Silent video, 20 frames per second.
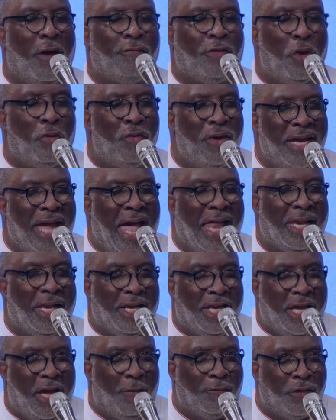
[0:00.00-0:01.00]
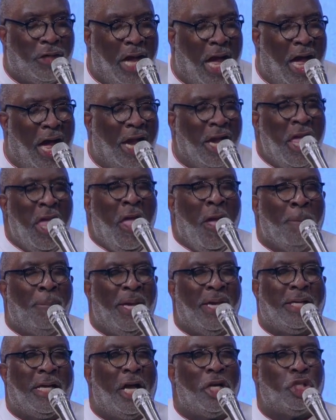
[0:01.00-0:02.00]
of the reality of God
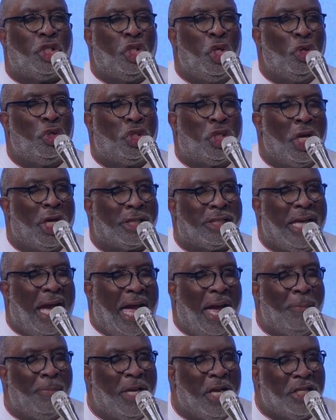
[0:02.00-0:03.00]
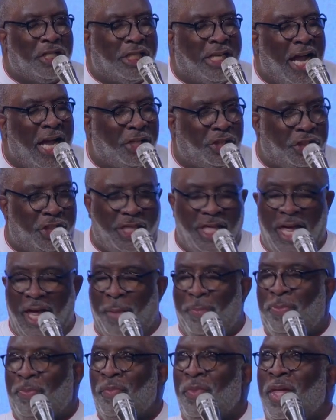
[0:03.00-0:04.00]
because you took time to touch
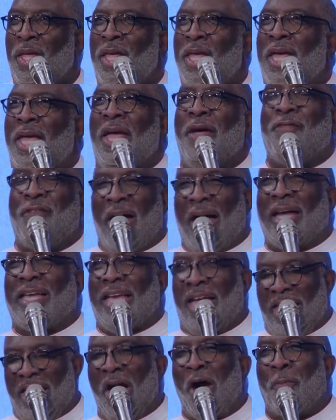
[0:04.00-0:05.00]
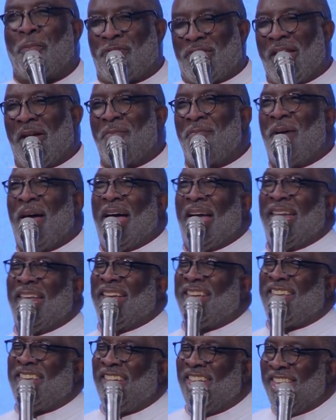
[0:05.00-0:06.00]
them. If I can help somebody
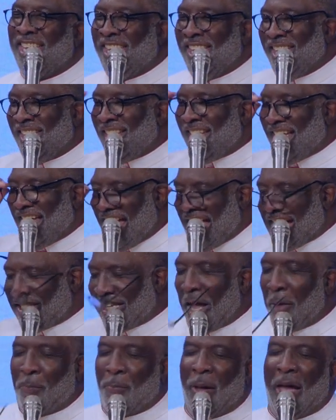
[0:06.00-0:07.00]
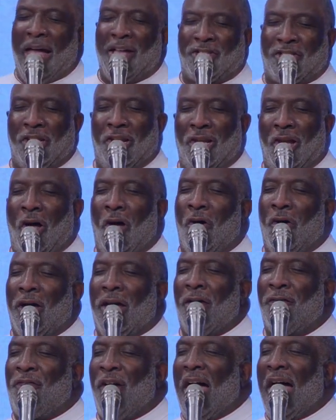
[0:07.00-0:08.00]
as I pass along,
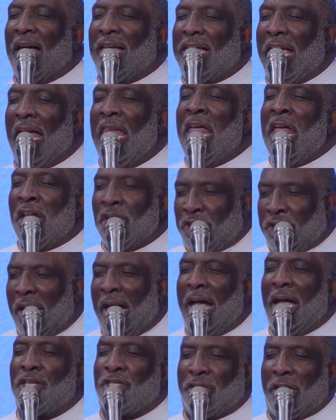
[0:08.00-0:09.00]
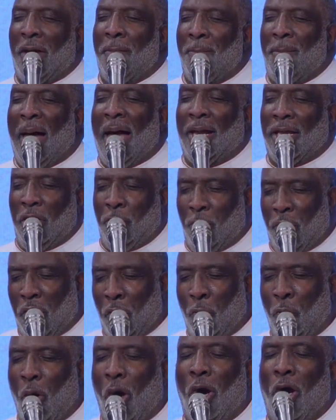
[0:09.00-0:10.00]
if I can cheer somebody with
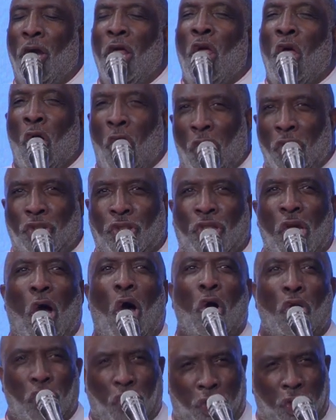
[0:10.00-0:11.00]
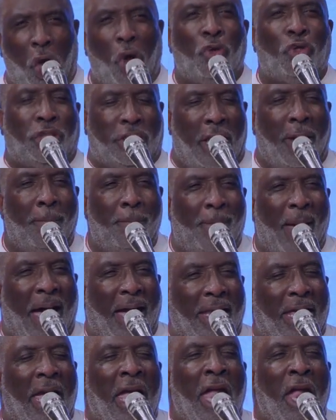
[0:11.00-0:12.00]
a word or a song, show
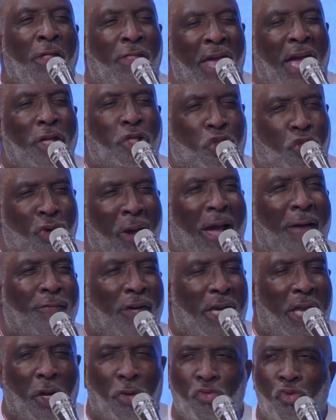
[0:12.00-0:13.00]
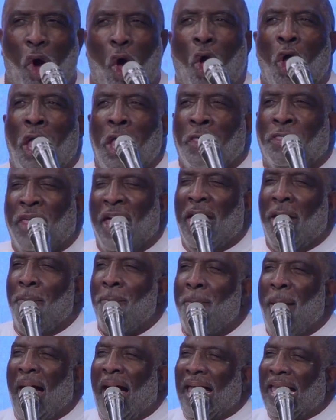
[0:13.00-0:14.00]
somebody they're traveling wrong,
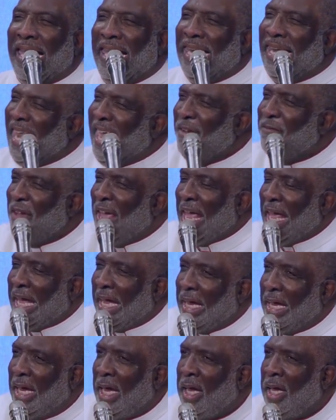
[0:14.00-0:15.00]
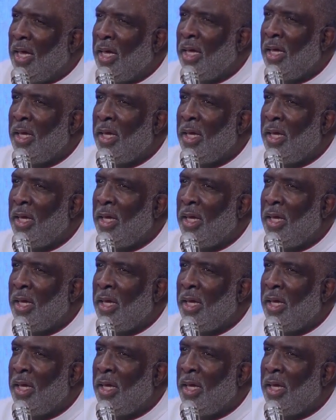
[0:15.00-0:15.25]
then my living